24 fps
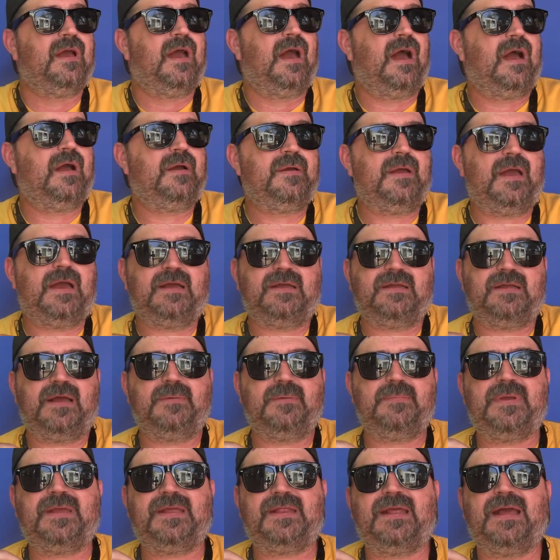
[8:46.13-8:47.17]
I, I
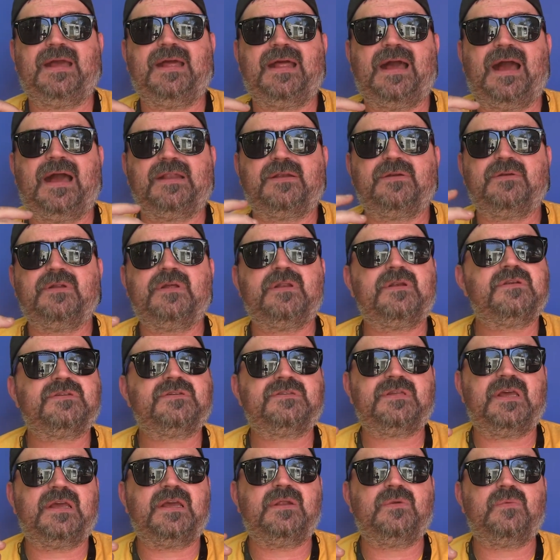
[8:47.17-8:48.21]
mean, I don't
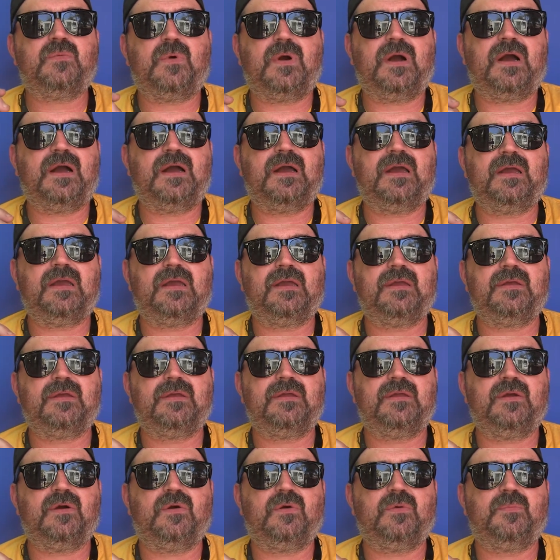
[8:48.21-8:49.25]
understand why,
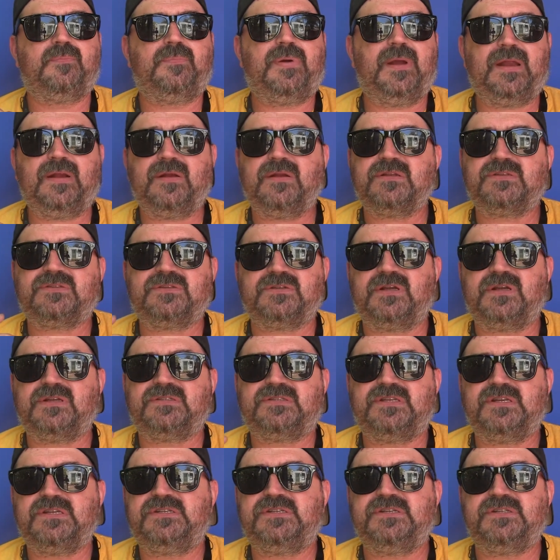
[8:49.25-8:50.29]
you know, parents are not
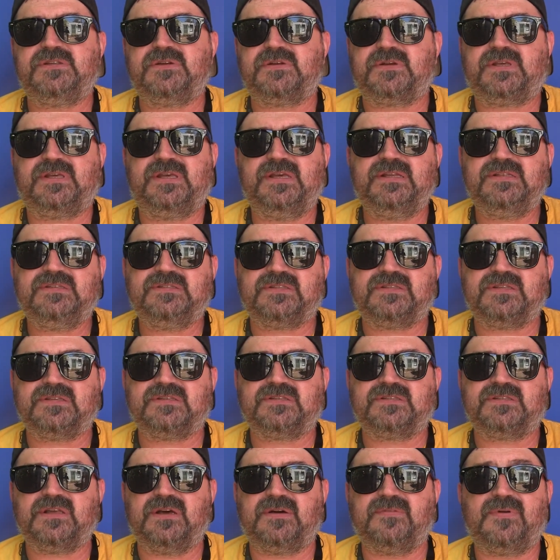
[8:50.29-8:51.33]
teaching their kids this
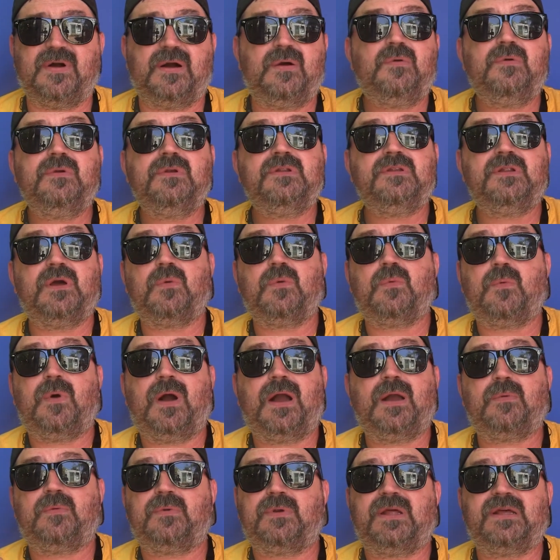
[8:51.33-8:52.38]
stuff. I want to know
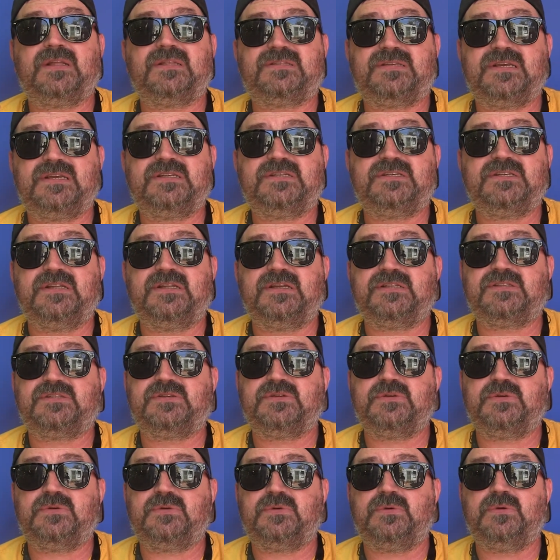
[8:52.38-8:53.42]
why we're not teaching it
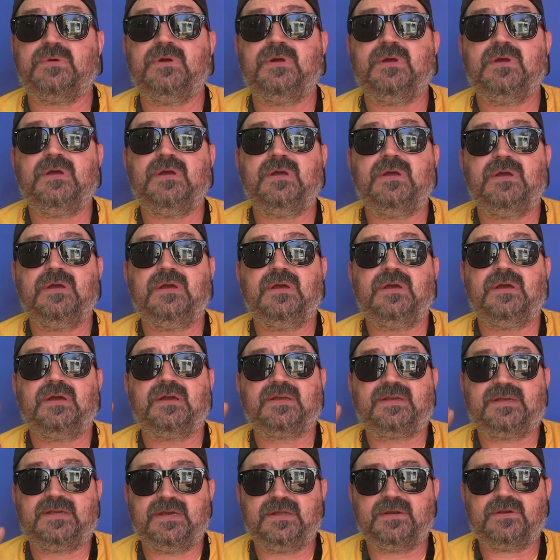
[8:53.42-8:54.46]
to
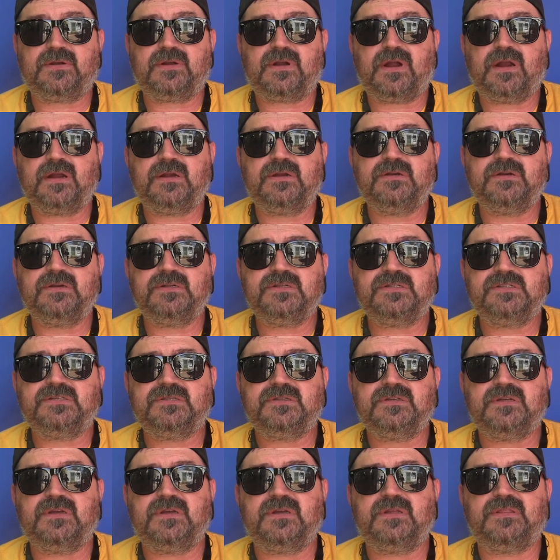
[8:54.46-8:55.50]

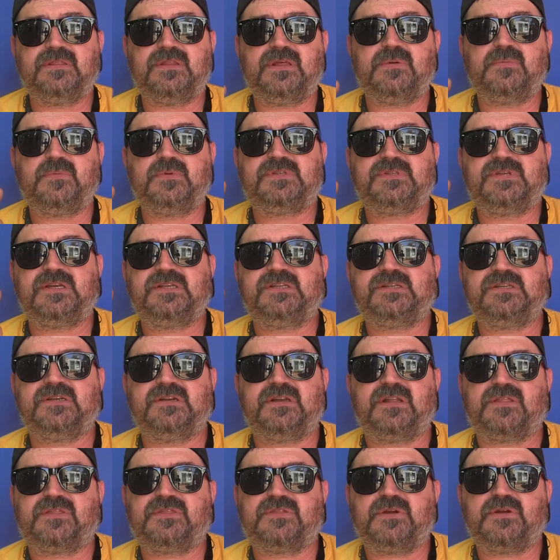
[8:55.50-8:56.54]
kindergartners, then we're teaching it
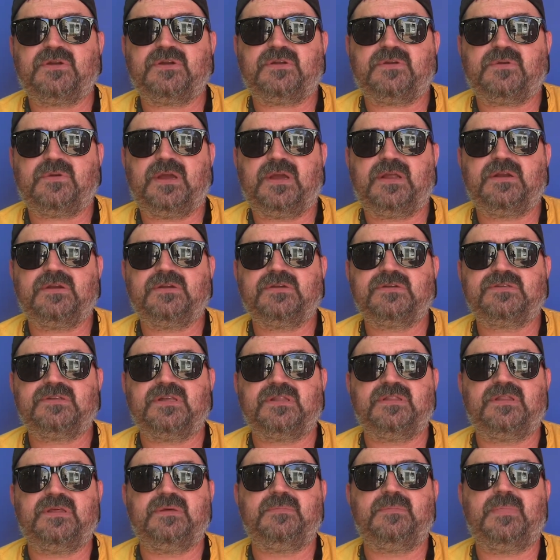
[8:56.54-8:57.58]
to third graders,
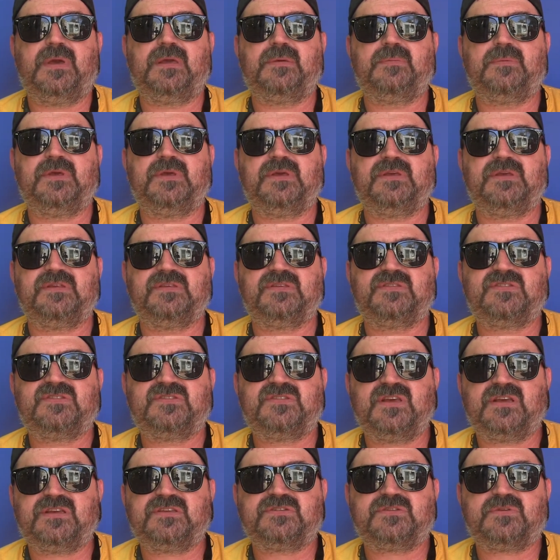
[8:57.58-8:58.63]
and then maybe
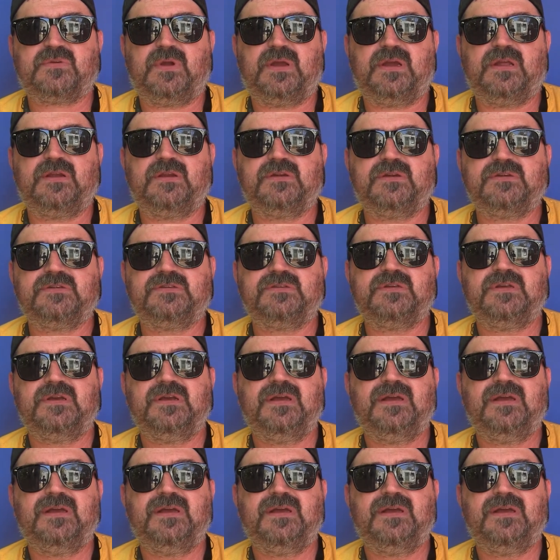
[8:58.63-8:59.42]
sixth graders.